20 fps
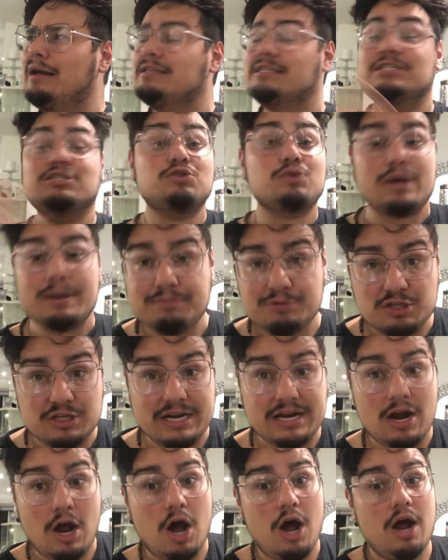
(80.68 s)

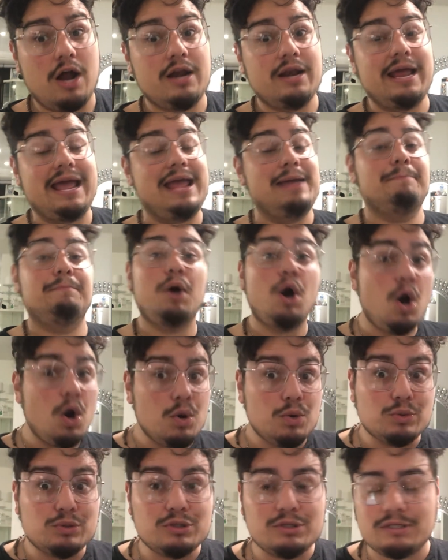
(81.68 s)
description on a
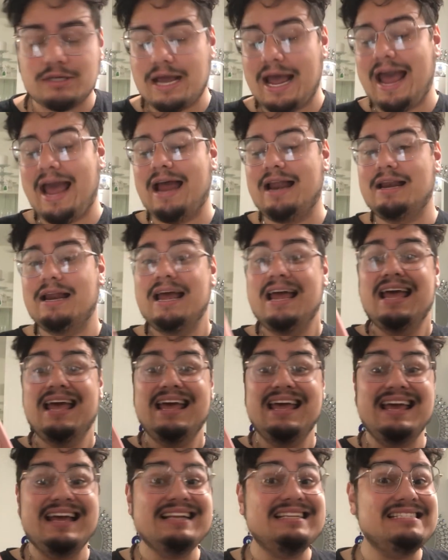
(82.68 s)
post, and
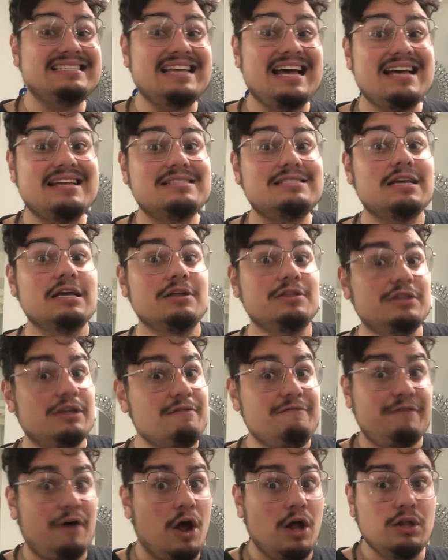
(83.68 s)
it says the
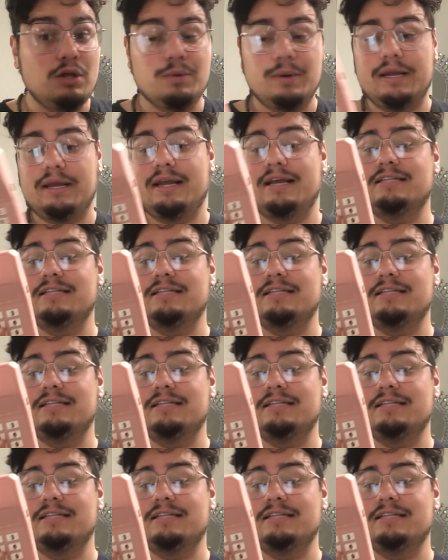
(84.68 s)
following.